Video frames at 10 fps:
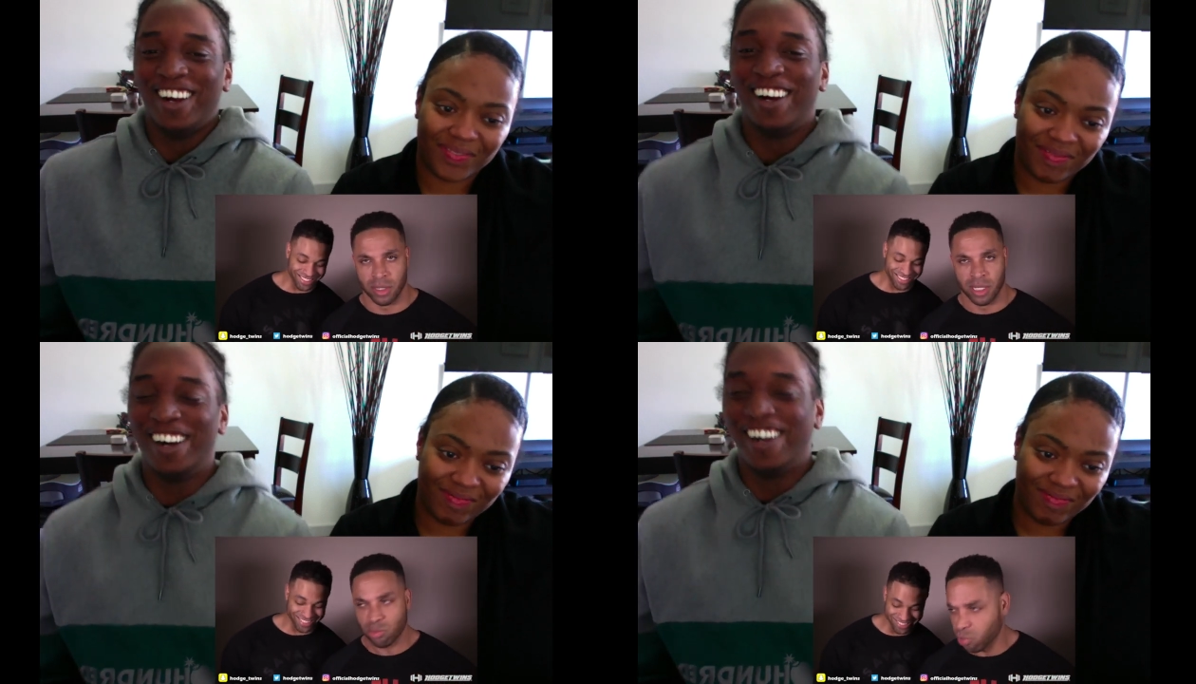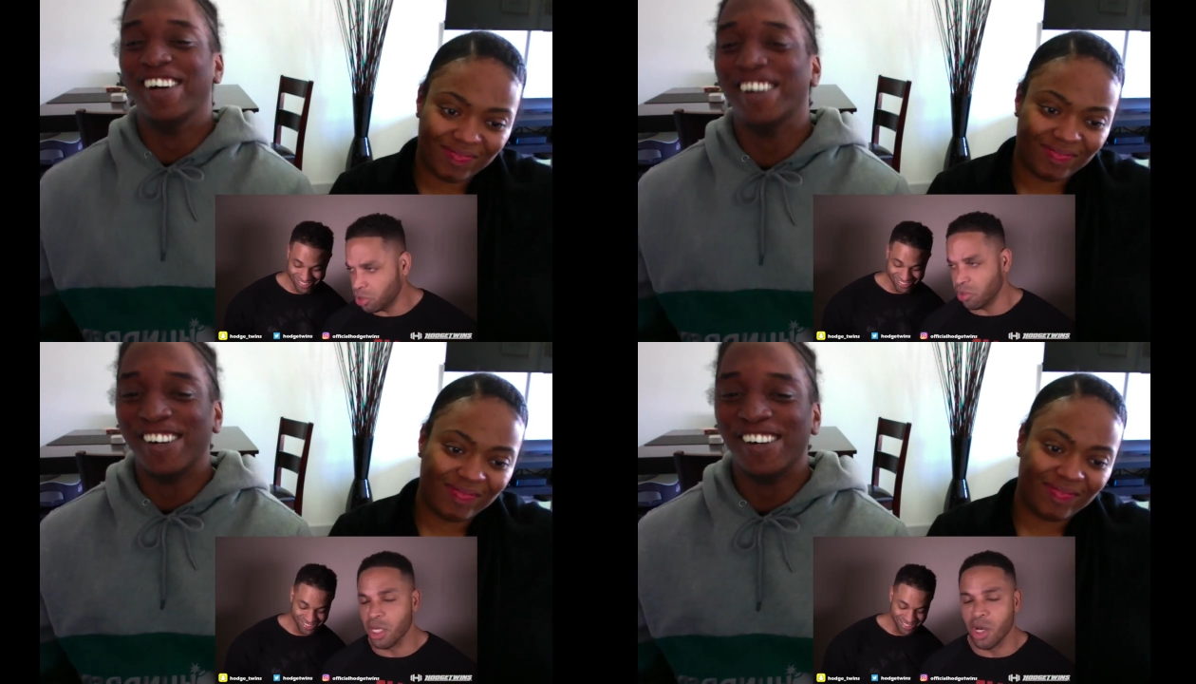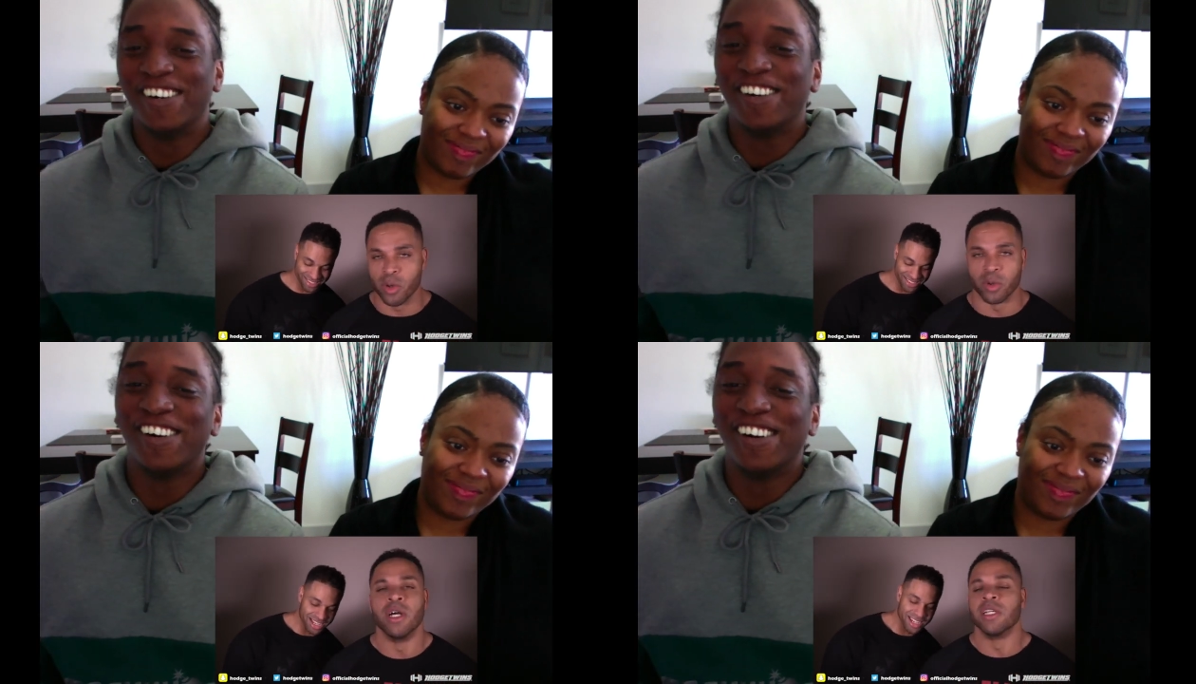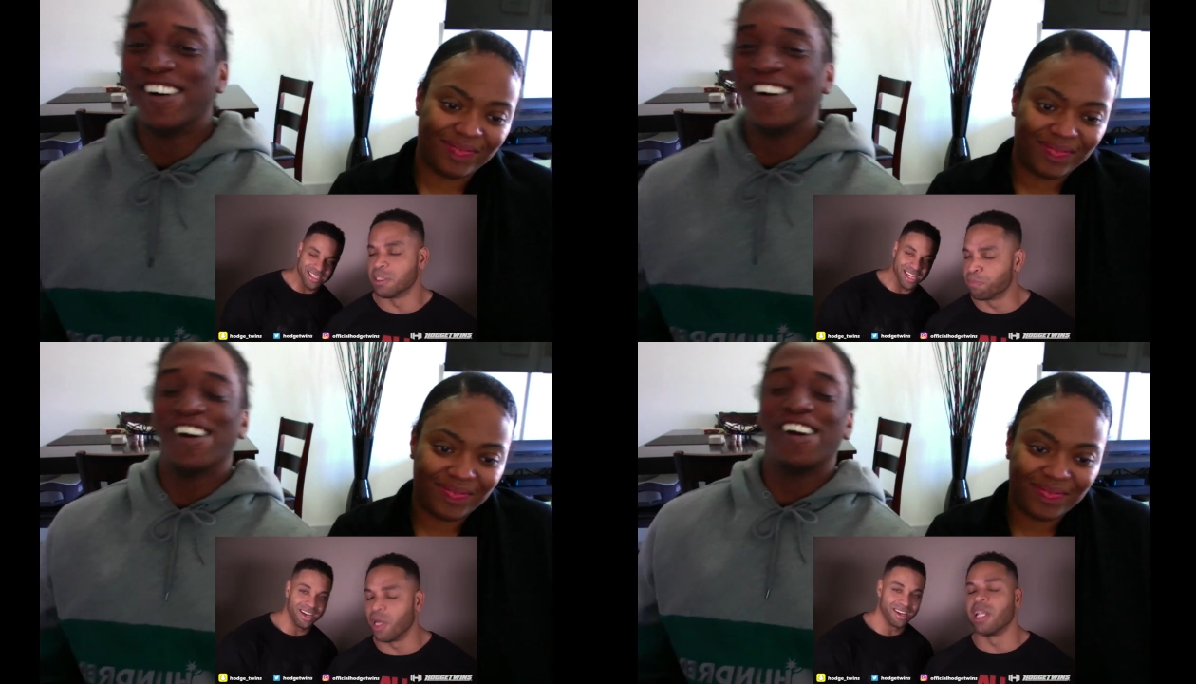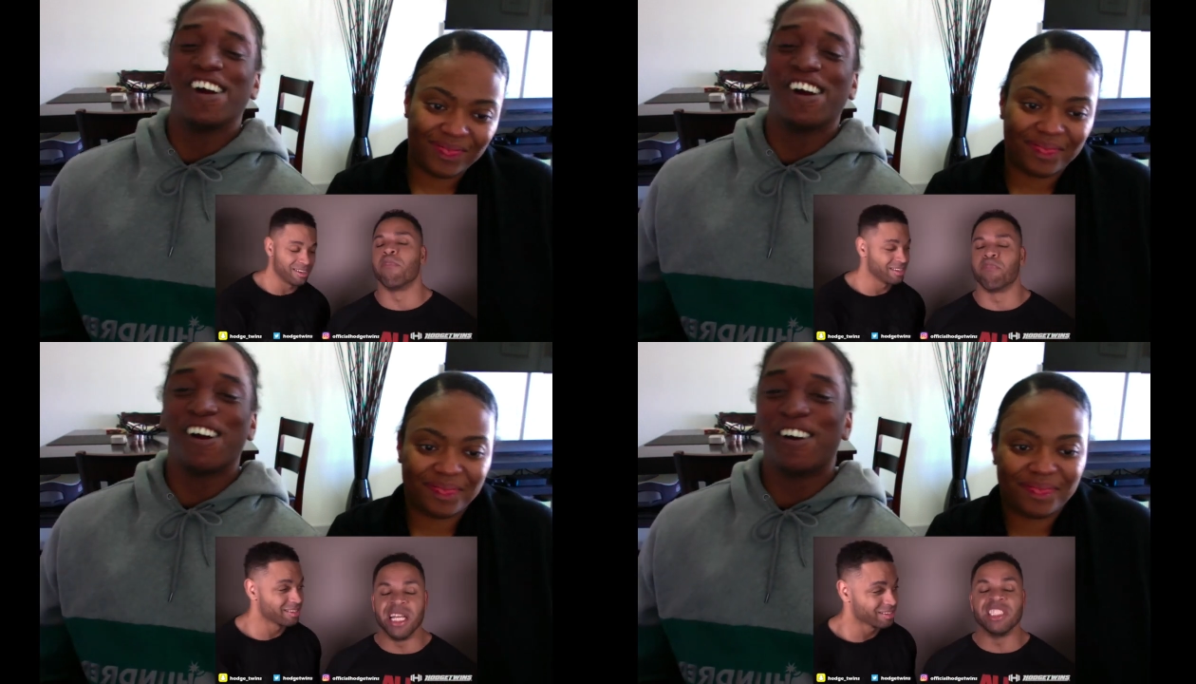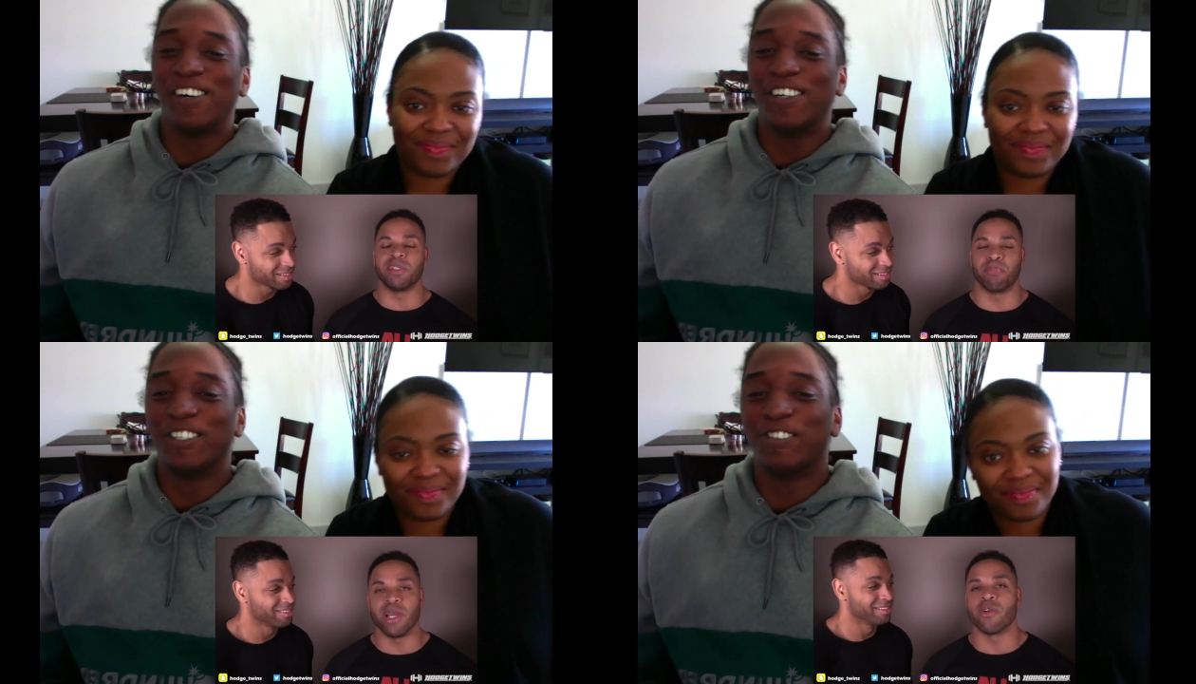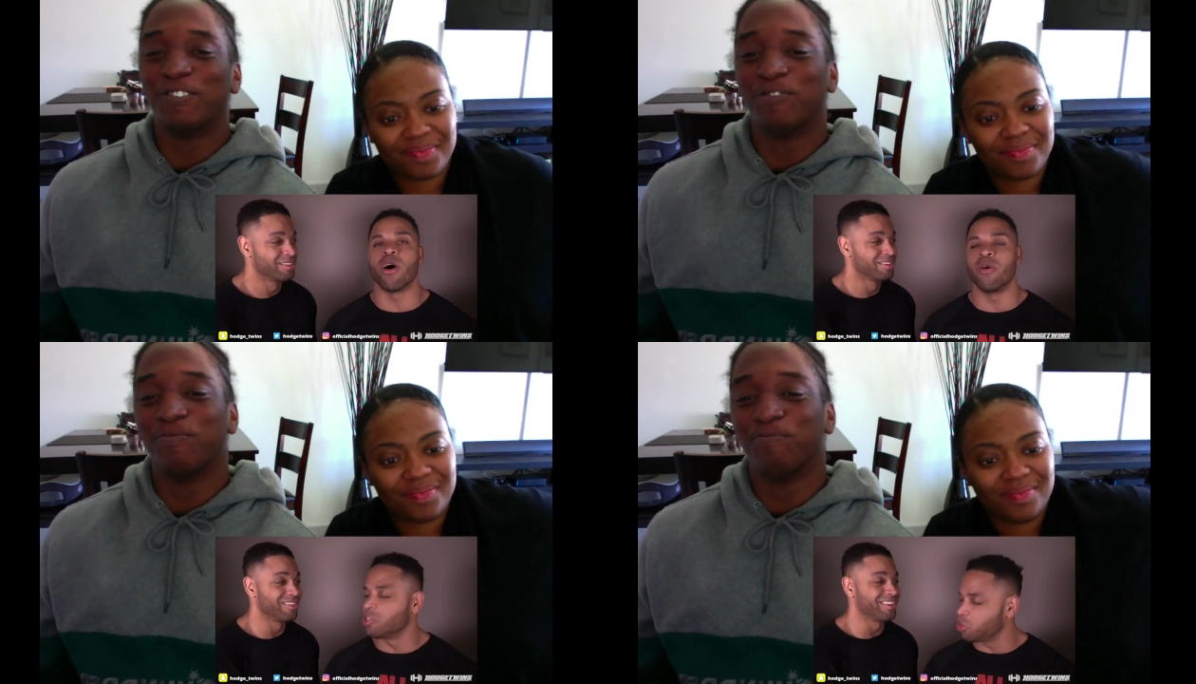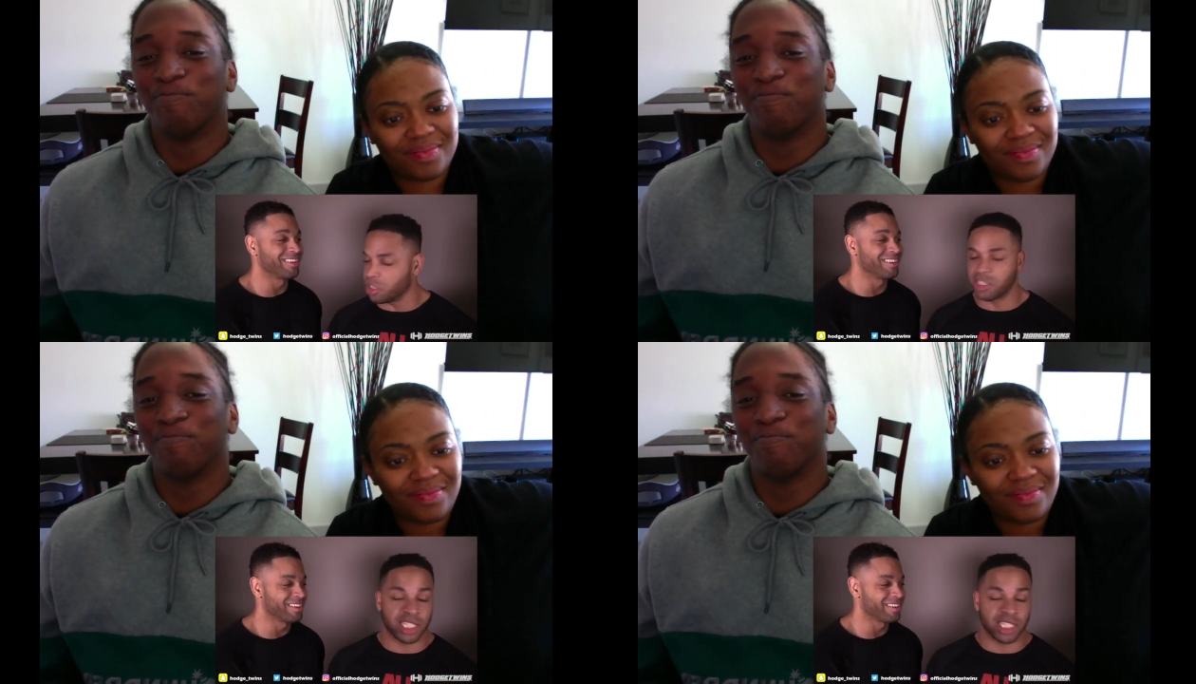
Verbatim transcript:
Speaker 1: That's what you do. Just pull up Ben Shapiro and shit's